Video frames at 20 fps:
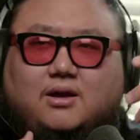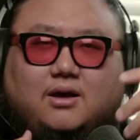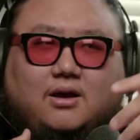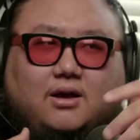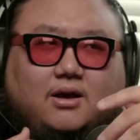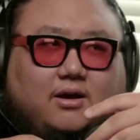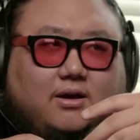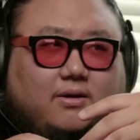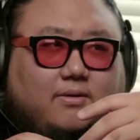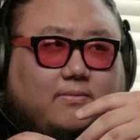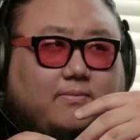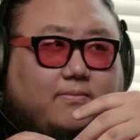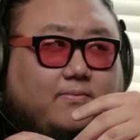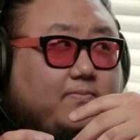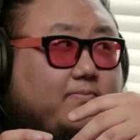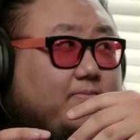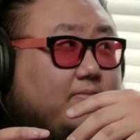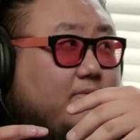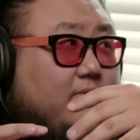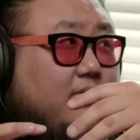Um,
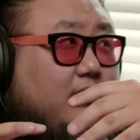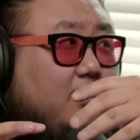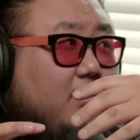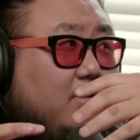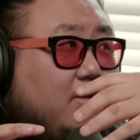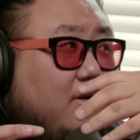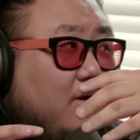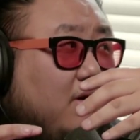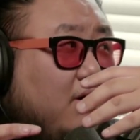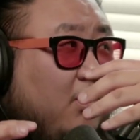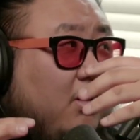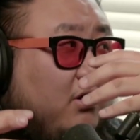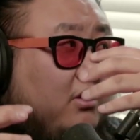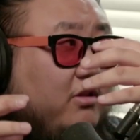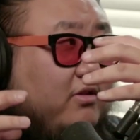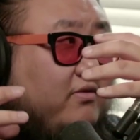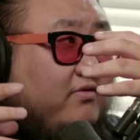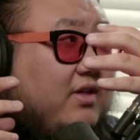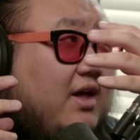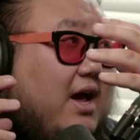all
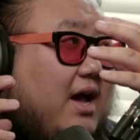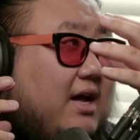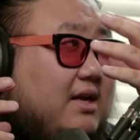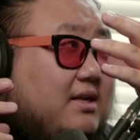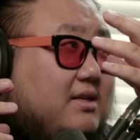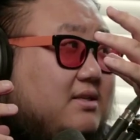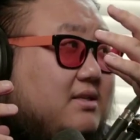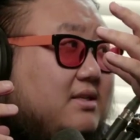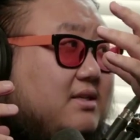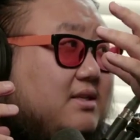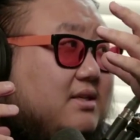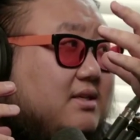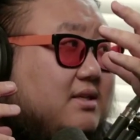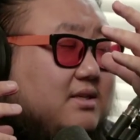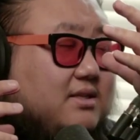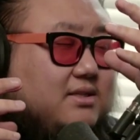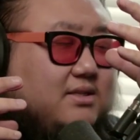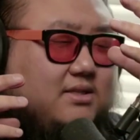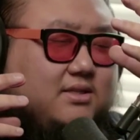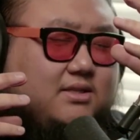of that
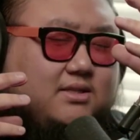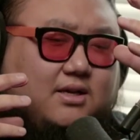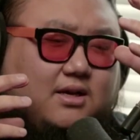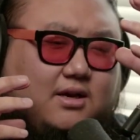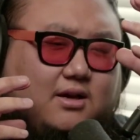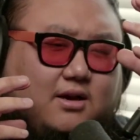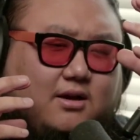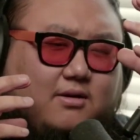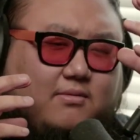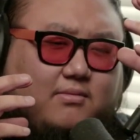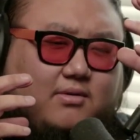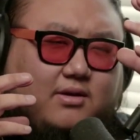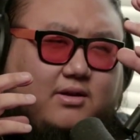is um,